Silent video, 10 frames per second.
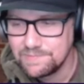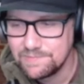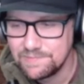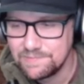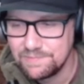
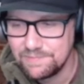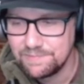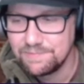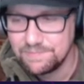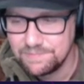
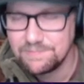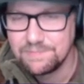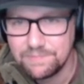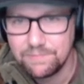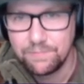
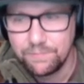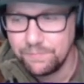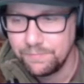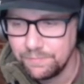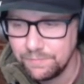
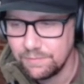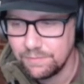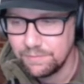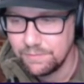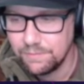
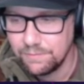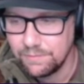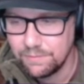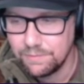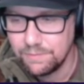
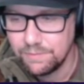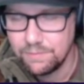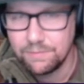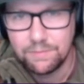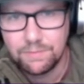
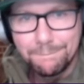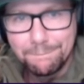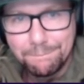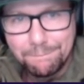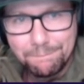
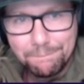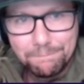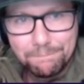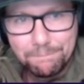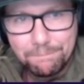
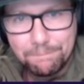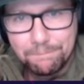The person shown says nothing.